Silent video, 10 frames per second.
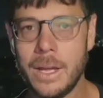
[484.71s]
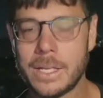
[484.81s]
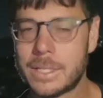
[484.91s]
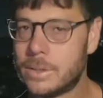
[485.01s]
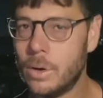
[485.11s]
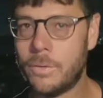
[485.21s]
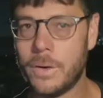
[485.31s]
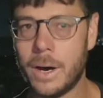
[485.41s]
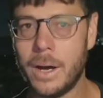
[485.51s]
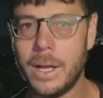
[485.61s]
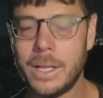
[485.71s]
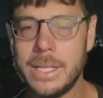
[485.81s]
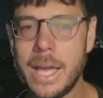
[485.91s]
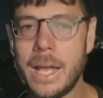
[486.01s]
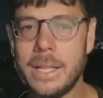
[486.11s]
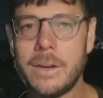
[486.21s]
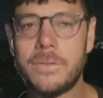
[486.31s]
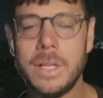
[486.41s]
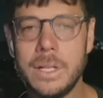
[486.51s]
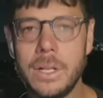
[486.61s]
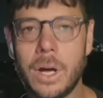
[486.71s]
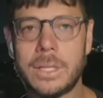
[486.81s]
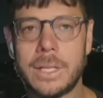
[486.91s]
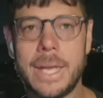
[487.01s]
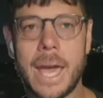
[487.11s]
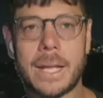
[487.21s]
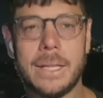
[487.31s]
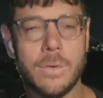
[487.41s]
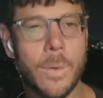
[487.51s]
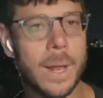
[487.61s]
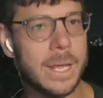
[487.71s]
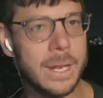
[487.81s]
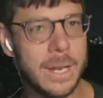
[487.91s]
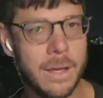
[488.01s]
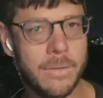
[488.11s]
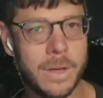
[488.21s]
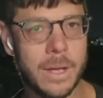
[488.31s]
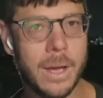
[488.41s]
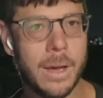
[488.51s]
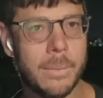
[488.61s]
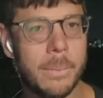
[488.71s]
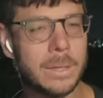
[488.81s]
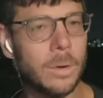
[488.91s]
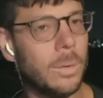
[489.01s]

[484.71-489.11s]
So far, the IDF did not attack the Iranian Navy, but